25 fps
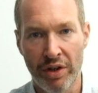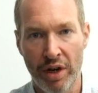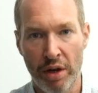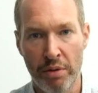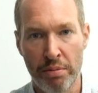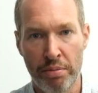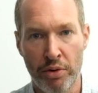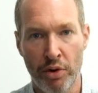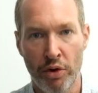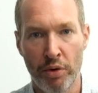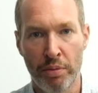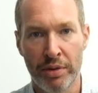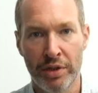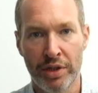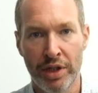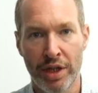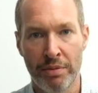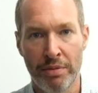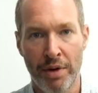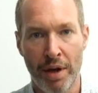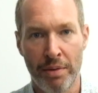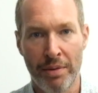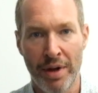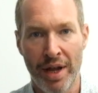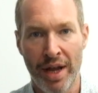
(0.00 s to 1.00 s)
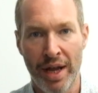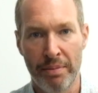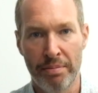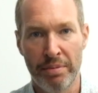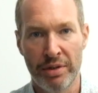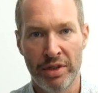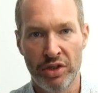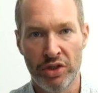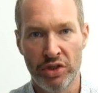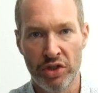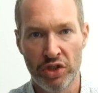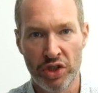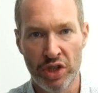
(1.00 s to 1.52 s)
Property, I'm happy to
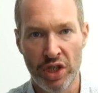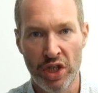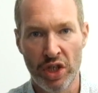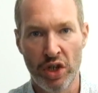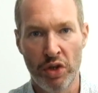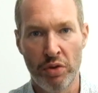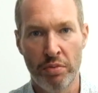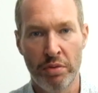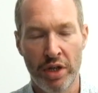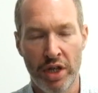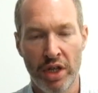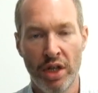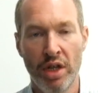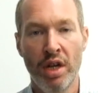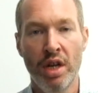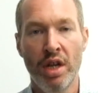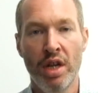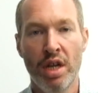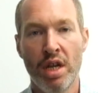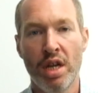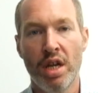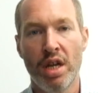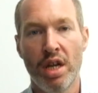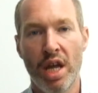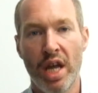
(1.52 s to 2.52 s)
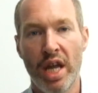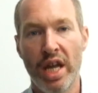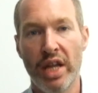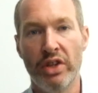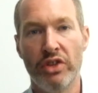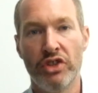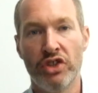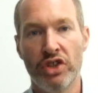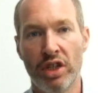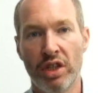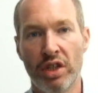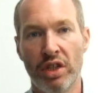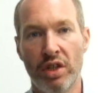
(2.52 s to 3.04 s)
share it. But it's
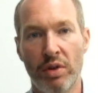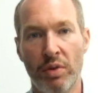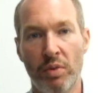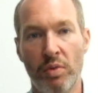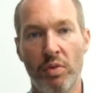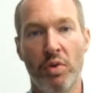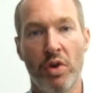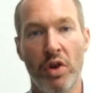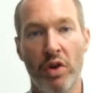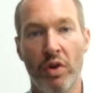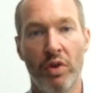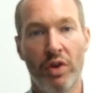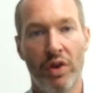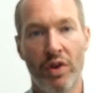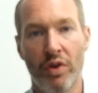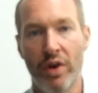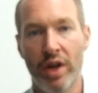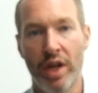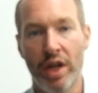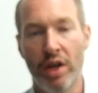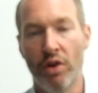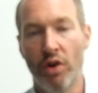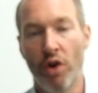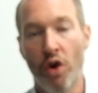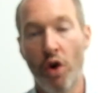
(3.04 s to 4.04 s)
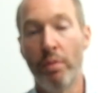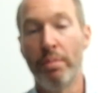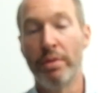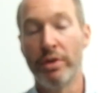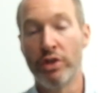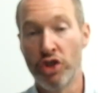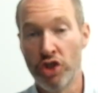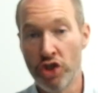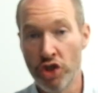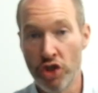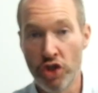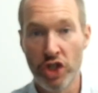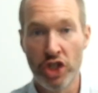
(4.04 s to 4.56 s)
a great
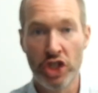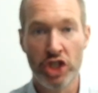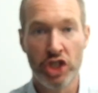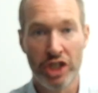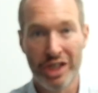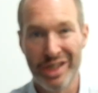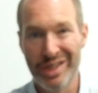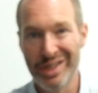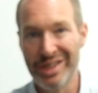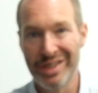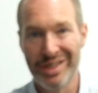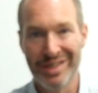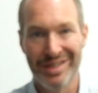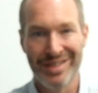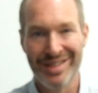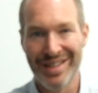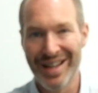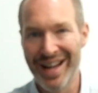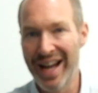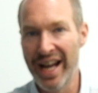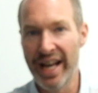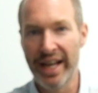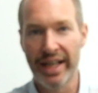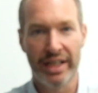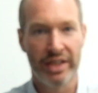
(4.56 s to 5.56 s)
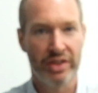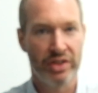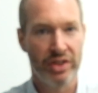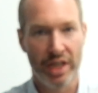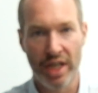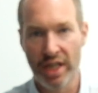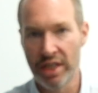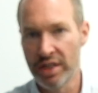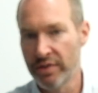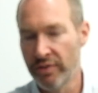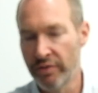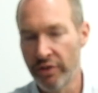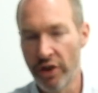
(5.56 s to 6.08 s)
opportunity to access
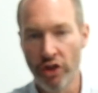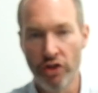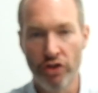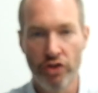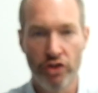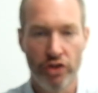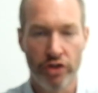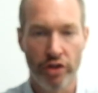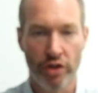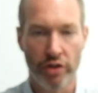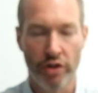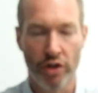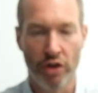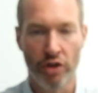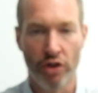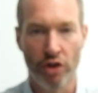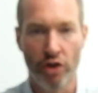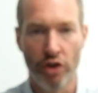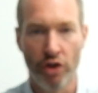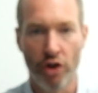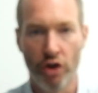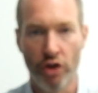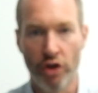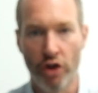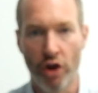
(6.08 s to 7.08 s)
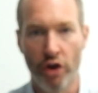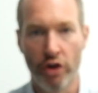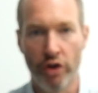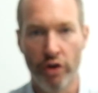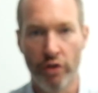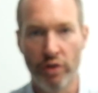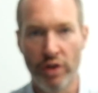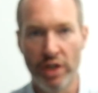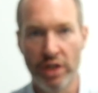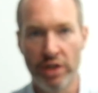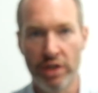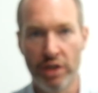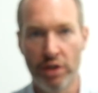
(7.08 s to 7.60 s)
funds on a
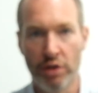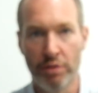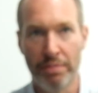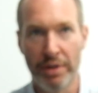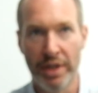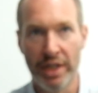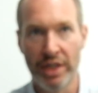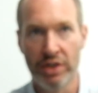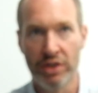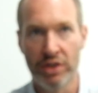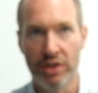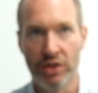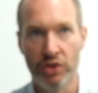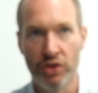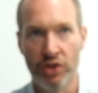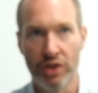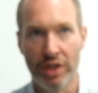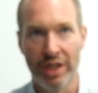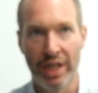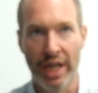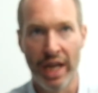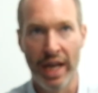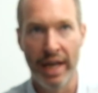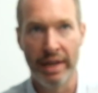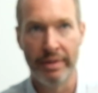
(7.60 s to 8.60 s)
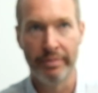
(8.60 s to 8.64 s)
retail basis again.